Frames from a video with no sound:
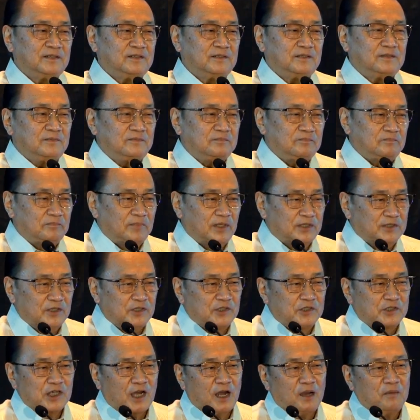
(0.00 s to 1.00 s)
But the
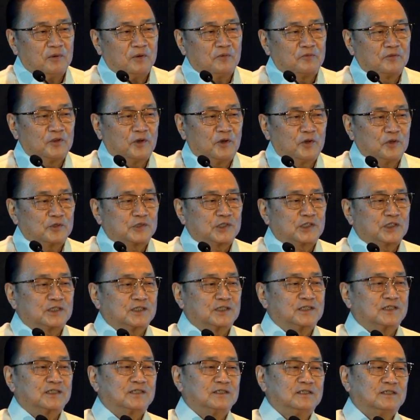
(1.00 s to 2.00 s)
job of
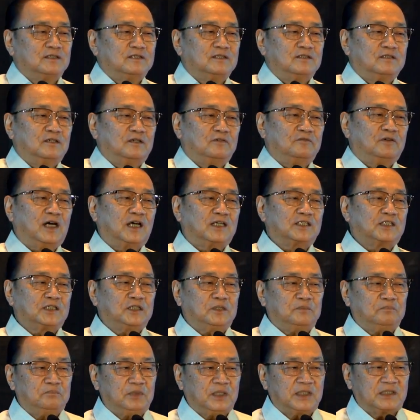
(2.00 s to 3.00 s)
those of us in
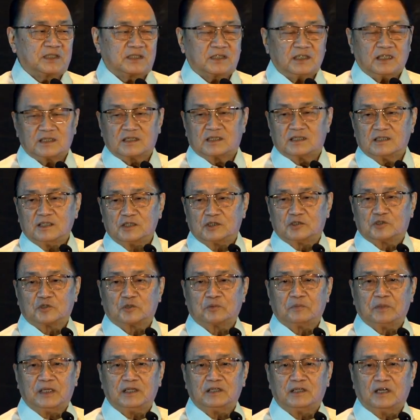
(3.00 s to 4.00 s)
business is to
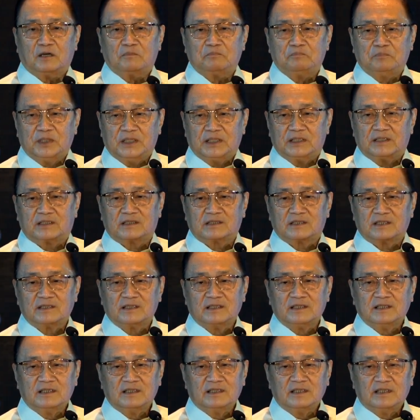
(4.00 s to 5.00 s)
remain upbeat.
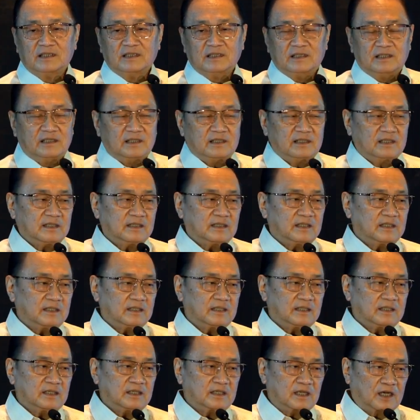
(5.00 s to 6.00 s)

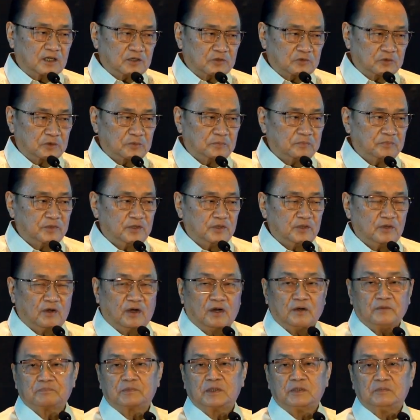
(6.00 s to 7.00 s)
In our group, the
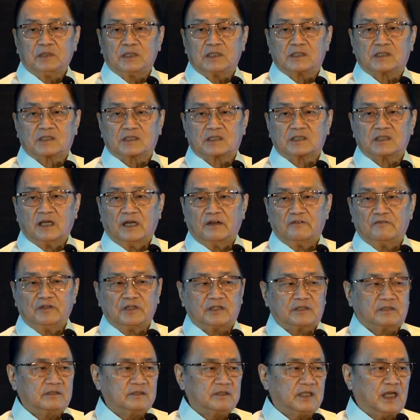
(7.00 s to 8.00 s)
optimists have
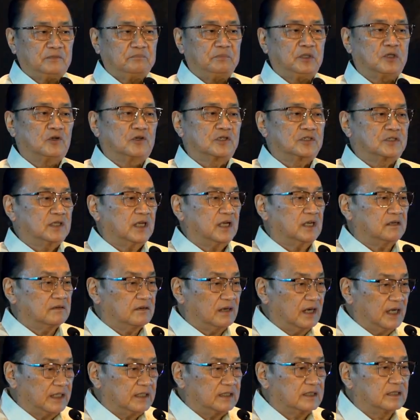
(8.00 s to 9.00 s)
it not because they are
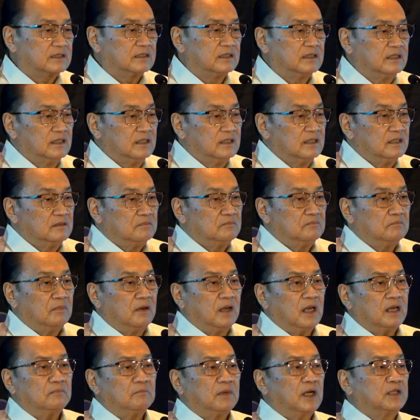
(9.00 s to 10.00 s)
right,
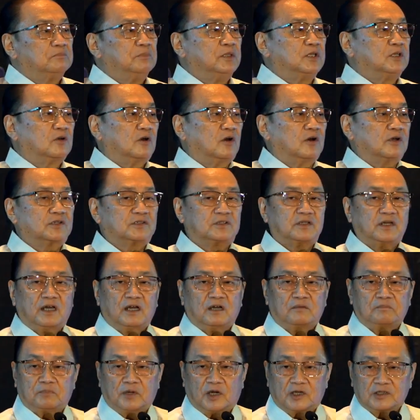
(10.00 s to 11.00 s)
but because they are
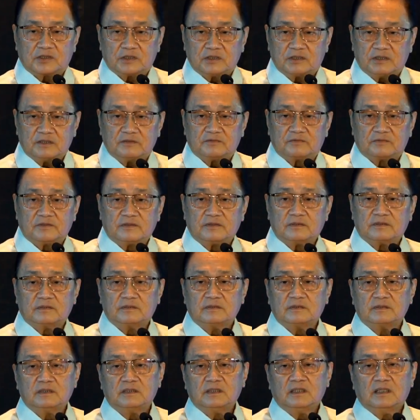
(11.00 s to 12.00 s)
positive.
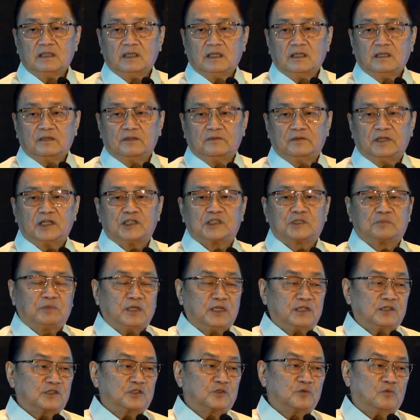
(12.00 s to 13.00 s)
This
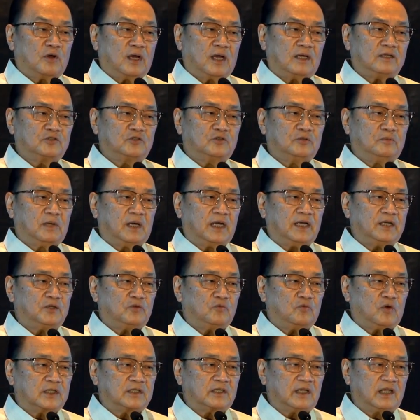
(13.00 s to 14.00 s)
brings to mind
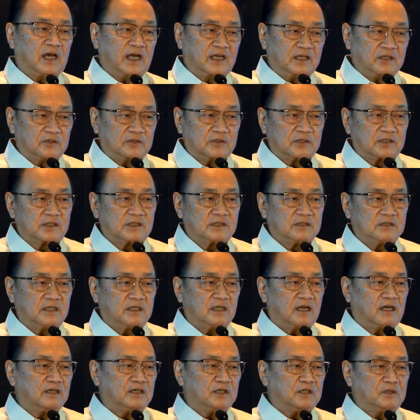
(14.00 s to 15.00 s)
what Linus, the
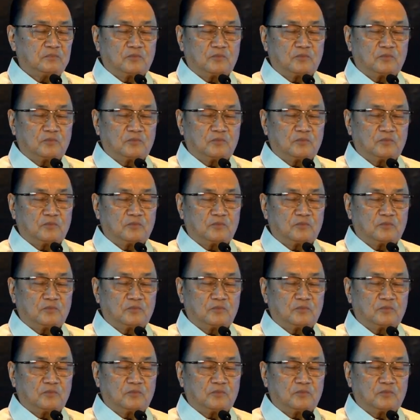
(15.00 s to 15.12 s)
younger, more